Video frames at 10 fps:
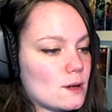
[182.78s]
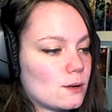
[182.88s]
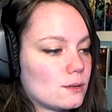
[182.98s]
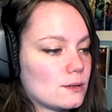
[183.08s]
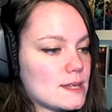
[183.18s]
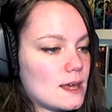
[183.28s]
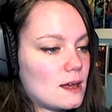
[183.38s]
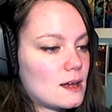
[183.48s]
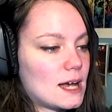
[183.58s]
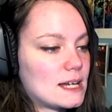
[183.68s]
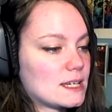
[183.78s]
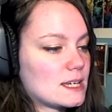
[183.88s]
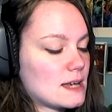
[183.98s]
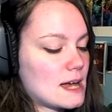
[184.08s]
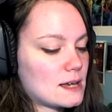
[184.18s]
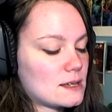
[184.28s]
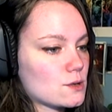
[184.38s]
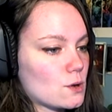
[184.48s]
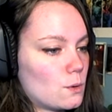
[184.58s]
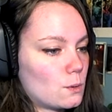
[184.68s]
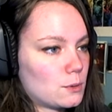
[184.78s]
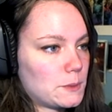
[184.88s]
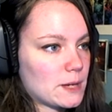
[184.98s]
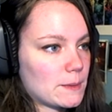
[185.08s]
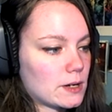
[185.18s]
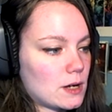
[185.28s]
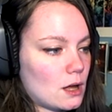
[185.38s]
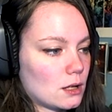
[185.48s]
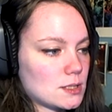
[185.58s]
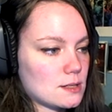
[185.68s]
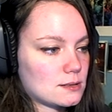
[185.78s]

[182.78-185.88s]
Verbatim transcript: souls, and King Asgore will become a god.